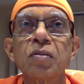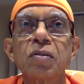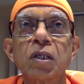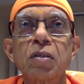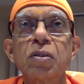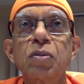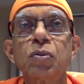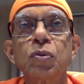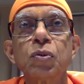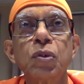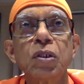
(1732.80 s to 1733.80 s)

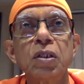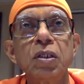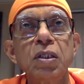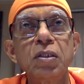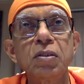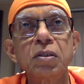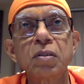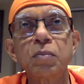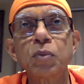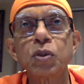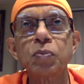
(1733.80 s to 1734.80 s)
chakshu, is the
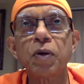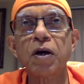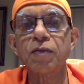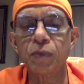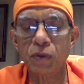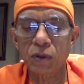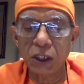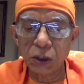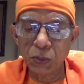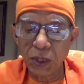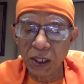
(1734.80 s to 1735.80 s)
most powerful.
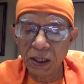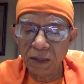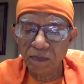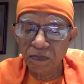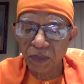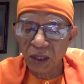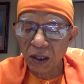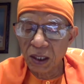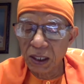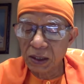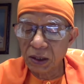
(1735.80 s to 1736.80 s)
That's why
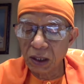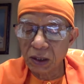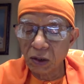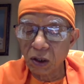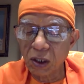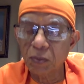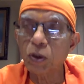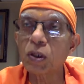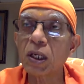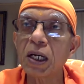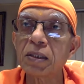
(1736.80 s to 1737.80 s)
he has not talked
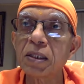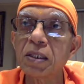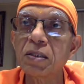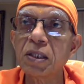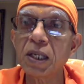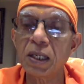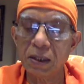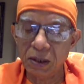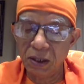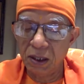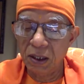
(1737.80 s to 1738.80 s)
about other
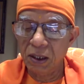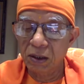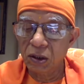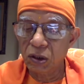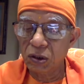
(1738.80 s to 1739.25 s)
indriyas. This